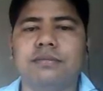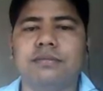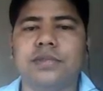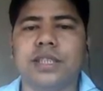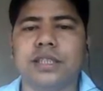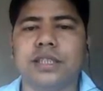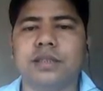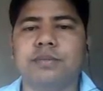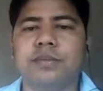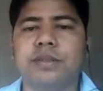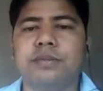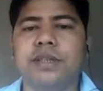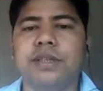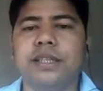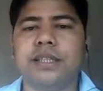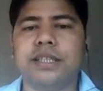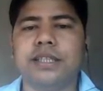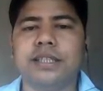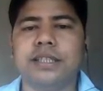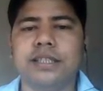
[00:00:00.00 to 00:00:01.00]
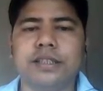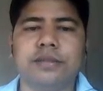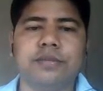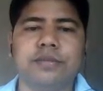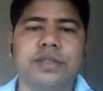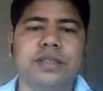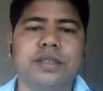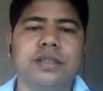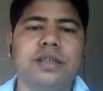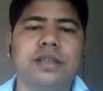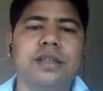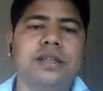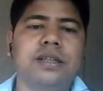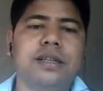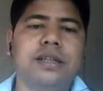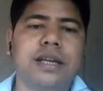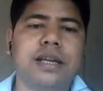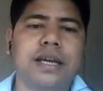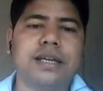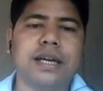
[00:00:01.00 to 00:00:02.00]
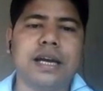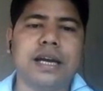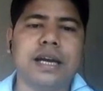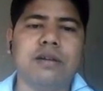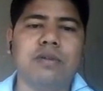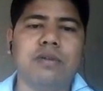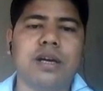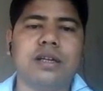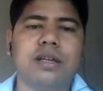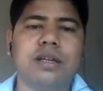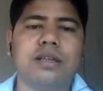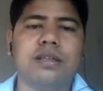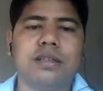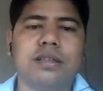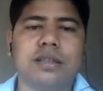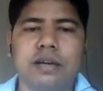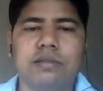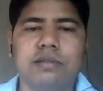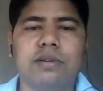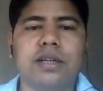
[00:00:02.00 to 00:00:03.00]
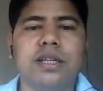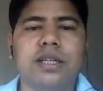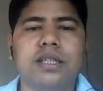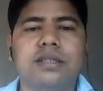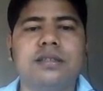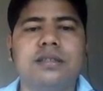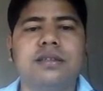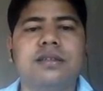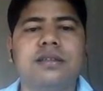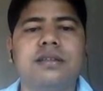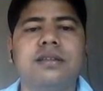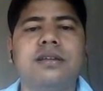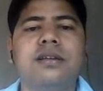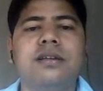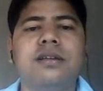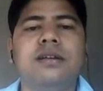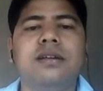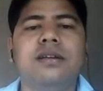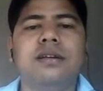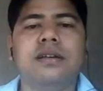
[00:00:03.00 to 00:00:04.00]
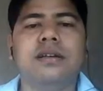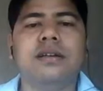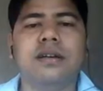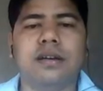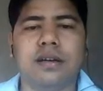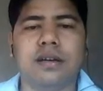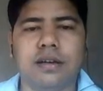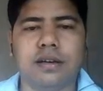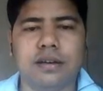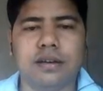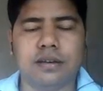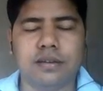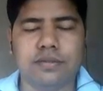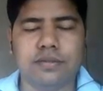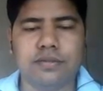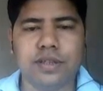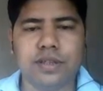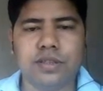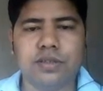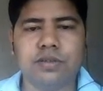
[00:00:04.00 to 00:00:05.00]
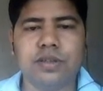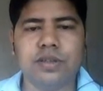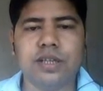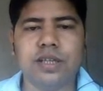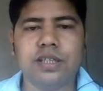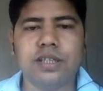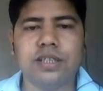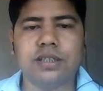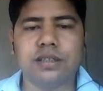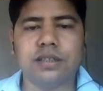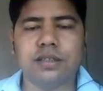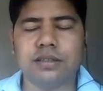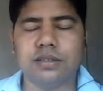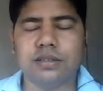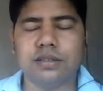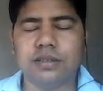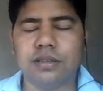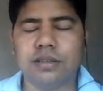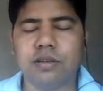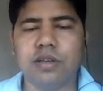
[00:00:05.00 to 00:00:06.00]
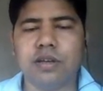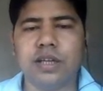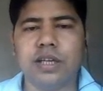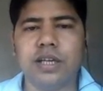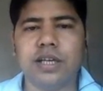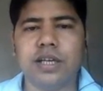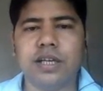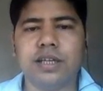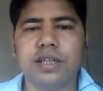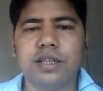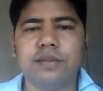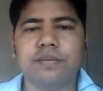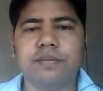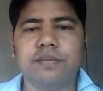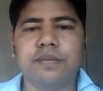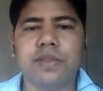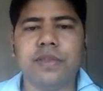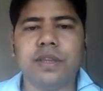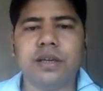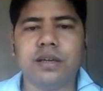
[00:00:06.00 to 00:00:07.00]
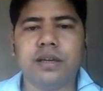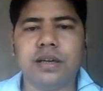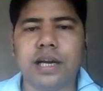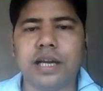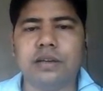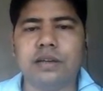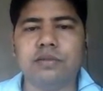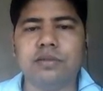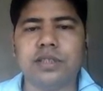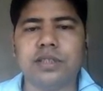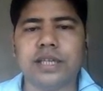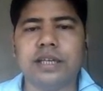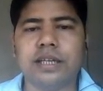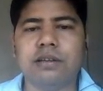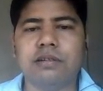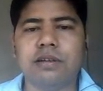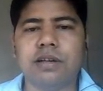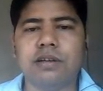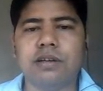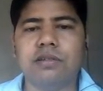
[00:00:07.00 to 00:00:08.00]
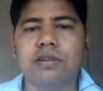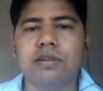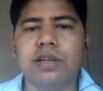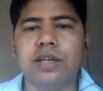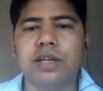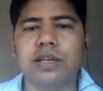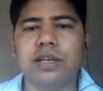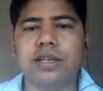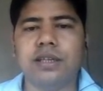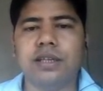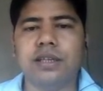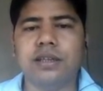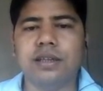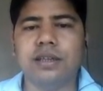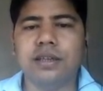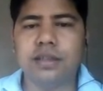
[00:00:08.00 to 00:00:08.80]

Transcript: susceptibility terms, like chi1 is first order nonlinearity, chi2 second order nonlinearity,